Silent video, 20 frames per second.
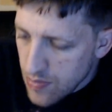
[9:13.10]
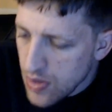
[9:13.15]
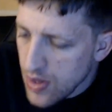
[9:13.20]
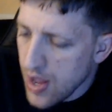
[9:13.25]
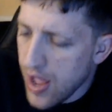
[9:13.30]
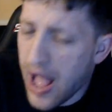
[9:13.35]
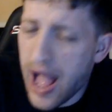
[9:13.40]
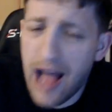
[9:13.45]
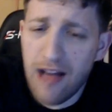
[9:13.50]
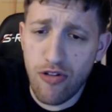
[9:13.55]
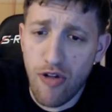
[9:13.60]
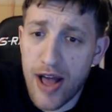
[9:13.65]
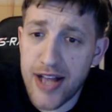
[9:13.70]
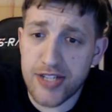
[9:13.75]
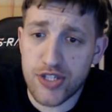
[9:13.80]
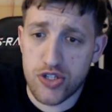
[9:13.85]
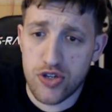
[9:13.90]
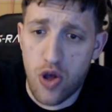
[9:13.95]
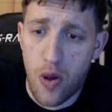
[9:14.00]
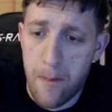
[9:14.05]
I like
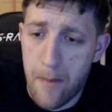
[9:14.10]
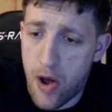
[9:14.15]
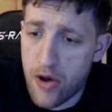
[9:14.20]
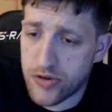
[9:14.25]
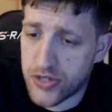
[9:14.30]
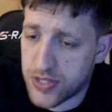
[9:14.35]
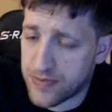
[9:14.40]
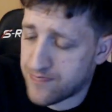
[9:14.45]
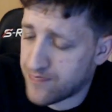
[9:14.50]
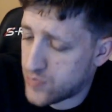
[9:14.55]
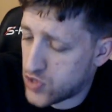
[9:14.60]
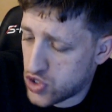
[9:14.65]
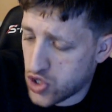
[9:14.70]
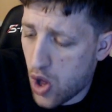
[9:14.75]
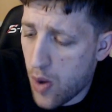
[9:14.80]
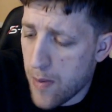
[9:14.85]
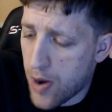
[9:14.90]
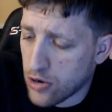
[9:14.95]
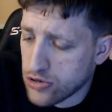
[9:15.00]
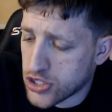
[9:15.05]
slow motion. Slow
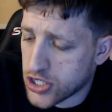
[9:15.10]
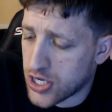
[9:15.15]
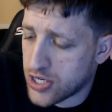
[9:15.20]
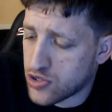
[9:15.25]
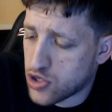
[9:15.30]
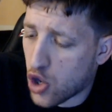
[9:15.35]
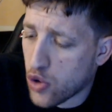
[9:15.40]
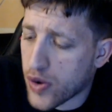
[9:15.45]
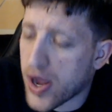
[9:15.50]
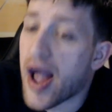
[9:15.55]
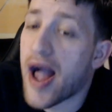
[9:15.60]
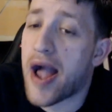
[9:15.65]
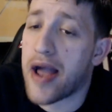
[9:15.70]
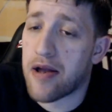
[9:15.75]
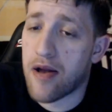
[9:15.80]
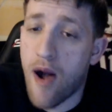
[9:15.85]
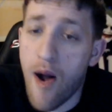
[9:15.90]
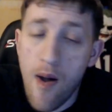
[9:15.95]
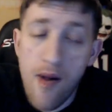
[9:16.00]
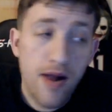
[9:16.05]
motion is okay.
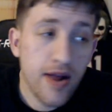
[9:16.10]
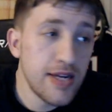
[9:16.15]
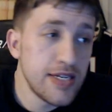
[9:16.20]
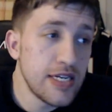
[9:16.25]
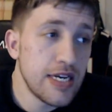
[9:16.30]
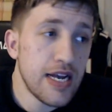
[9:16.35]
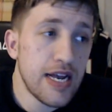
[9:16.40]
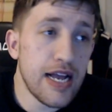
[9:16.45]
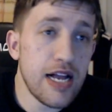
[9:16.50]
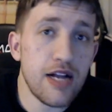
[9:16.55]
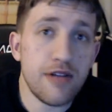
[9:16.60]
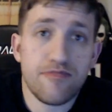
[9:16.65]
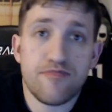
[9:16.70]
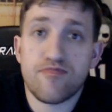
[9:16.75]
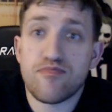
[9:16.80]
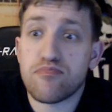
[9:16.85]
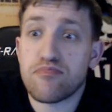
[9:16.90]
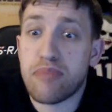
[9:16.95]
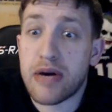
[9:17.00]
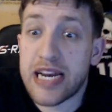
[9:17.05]

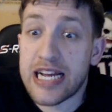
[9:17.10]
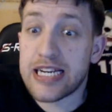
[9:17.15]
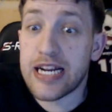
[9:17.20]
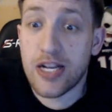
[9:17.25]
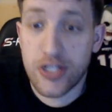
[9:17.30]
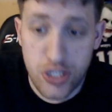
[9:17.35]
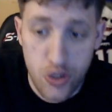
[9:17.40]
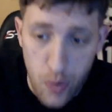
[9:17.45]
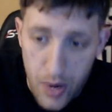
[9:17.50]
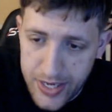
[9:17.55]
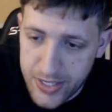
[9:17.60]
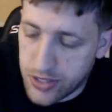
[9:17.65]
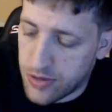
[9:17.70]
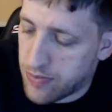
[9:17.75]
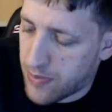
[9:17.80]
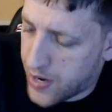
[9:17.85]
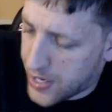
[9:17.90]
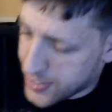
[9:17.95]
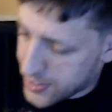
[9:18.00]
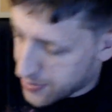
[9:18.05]
But he does it way too
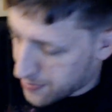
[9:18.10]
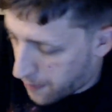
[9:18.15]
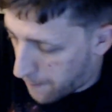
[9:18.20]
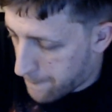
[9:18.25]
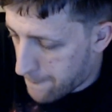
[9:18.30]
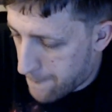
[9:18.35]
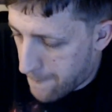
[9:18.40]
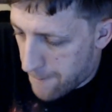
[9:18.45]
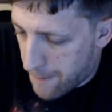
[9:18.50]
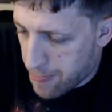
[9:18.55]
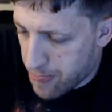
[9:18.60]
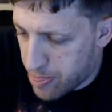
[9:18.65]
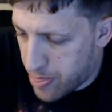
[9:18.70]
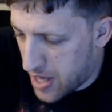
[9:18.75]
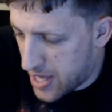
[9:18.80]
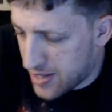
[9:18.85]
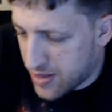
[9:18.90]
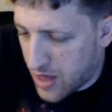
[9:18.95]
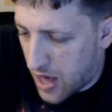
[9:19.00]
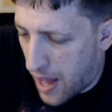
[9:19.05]
much.
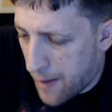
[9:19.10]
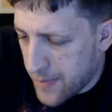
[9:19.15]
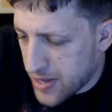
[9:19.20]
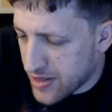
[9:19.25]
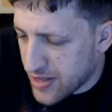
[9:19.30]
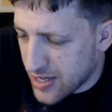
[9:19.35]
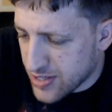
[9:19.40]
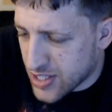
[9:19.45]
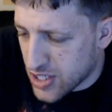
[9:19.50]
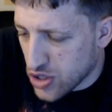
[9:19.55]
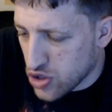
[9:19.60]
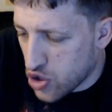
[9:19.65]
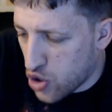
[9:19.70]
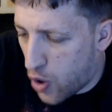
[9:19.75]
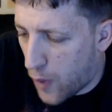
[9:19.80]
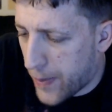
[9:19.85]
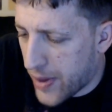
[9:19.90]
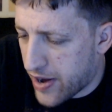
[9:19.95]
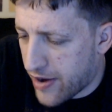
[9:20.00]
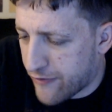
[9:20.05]
But, I mean, that's a little
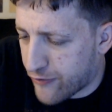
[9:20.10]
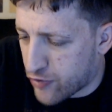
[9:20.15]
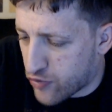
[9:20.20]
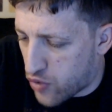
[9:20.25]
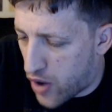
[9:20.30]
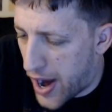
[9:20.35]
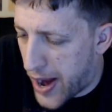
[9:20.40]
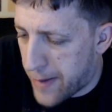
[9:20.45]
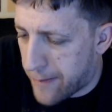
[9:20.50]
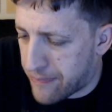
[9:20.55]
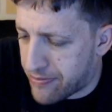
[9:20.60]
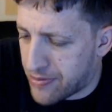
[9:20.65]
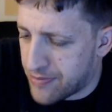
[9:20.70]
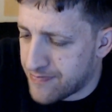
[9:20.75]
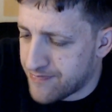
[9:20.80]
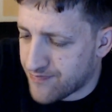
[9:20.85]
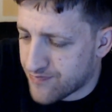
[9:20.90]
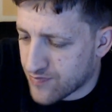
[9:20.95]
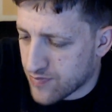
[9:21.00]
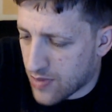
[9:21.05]
bit of gripe.
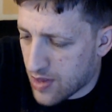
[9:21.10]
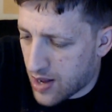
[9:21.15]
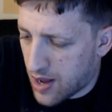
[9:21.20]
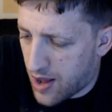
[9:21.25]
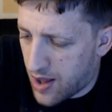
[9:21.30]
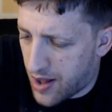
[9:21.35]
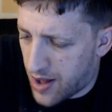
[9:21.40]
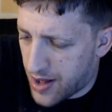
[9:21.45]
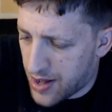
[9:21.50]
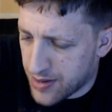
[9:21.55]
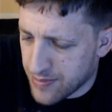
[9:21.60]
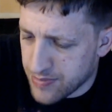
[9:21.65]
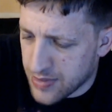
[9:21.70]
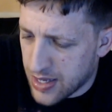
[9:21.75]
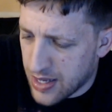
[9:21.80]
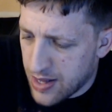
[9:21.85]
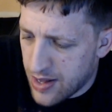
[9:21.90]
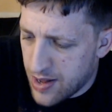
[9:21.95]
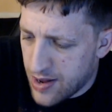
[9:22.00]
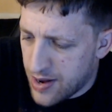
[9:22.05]
Um,
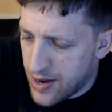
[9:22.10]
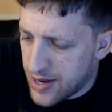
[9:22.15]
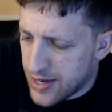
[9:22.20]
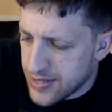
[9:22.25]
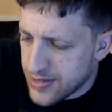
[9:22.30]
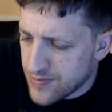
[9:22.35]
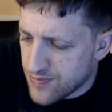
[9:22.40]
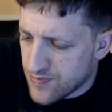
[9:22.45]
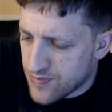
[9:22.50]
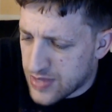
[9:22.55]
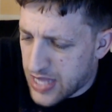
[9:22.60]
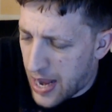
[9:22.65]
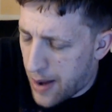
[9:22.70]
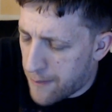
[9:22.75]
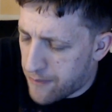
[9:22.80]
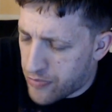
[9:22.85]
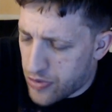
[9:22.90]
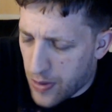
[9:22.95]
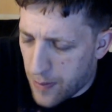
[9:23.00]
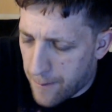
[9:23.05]
that
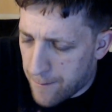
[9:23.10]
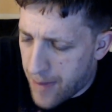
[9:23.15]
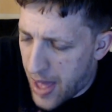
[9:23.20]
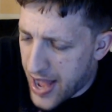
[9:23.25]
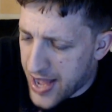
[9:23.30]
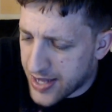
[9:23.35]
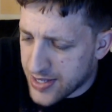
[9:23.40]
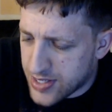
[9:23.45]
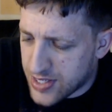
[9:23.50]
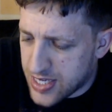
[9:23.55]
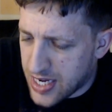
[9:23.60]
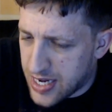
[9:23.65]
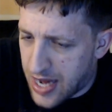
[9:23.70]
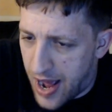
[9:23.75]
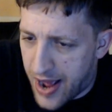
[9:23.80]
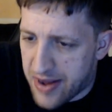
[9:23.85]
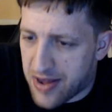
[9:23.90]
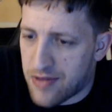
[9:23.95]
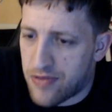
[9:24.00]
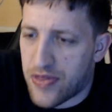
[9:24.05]
the main scene I
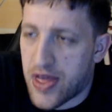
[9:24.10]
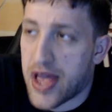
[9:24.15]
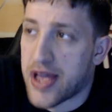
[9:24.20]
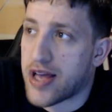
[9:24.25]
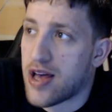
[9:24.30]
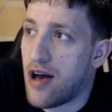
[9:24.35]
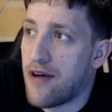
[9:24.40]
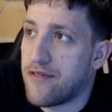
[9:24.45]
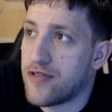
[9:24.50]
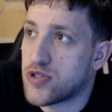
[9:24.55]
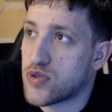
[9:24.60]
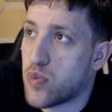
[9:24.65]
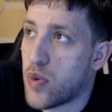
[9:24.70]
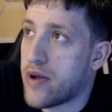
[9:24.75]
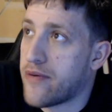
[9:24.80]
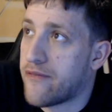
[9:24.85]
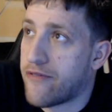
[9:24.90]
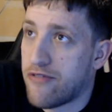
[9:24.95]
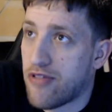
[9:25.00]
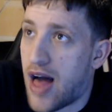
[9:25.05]
can think of is when
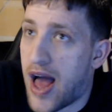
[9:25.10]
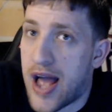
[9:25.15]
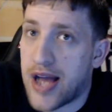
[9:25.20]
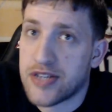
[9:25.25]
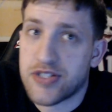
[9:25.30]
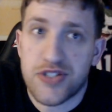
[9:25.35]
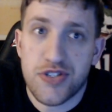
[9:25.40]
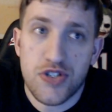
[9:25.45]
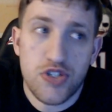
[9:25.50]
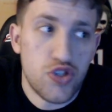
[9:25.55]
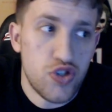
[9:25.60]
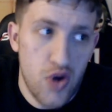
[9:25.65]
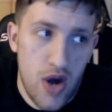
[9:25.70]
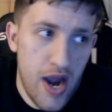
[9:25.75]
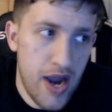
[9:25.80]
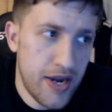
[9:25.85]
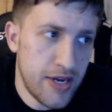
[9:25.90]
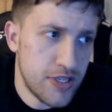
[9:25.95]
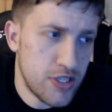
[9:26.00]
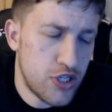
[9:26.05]
Flash is
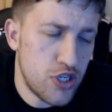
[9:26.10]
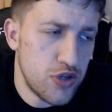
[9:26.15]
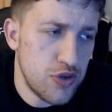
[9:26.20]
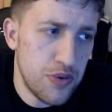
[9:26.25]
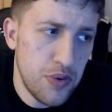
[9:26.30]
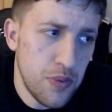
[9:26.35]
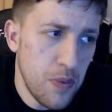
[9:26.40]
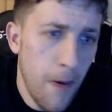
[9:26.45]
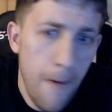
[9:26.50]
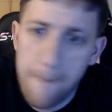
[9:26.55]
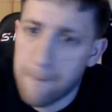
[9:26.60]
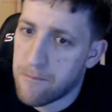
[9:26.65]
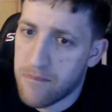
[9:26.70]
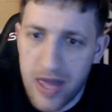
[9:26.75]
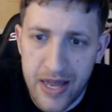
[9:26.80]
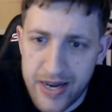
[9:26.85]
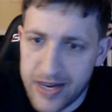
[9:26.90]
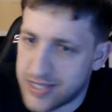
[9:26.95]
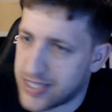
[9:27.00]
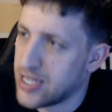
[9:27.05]
trying to, and
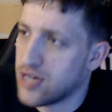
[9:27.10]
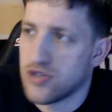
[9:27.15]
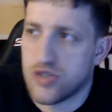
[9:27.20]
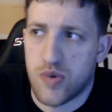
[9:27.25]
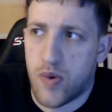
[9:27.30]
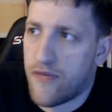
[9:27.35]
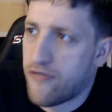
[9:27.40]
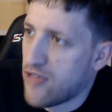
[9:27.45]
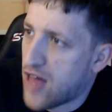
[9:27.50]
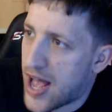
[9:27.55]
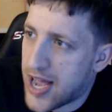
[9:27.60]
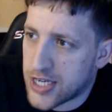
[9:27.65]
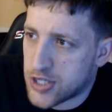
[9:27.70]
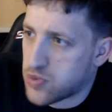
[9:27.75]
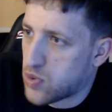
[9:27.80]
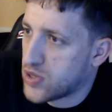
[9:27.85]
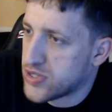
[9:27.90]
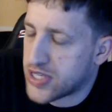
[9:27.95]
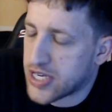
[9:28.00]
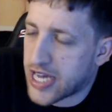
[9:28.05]
it deals with Flash
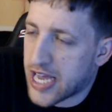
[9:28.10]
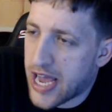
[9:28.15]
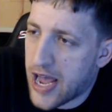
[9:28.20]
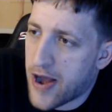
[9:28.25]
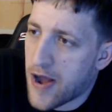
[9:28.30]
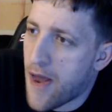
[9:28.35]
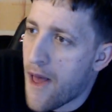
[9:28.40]
once again,